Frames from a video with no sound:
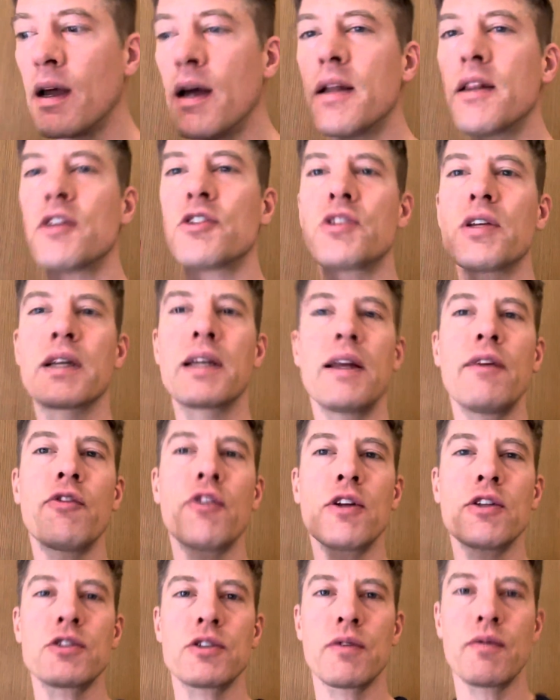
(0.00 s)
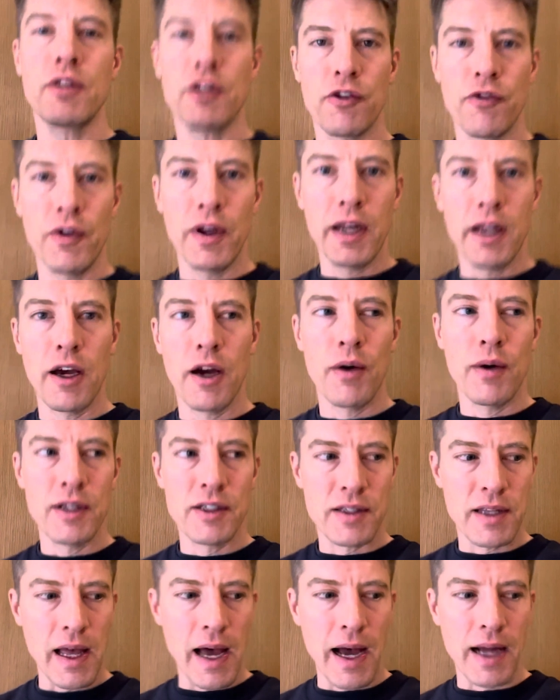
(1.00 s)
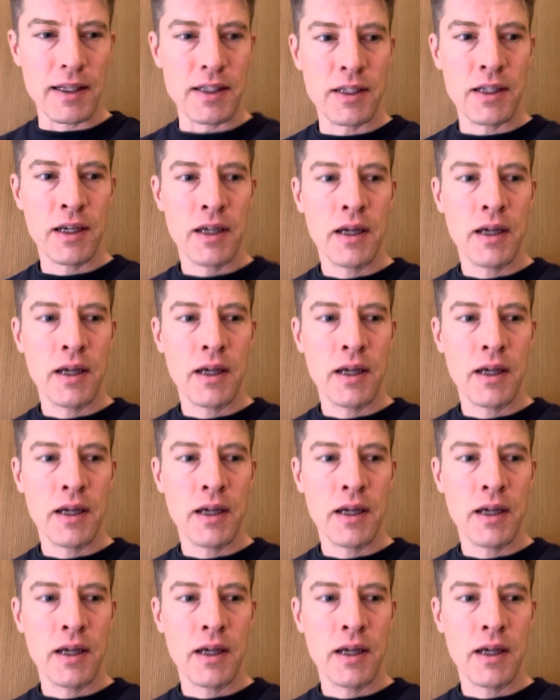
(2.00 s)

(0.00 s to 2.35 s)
The significance of this video is that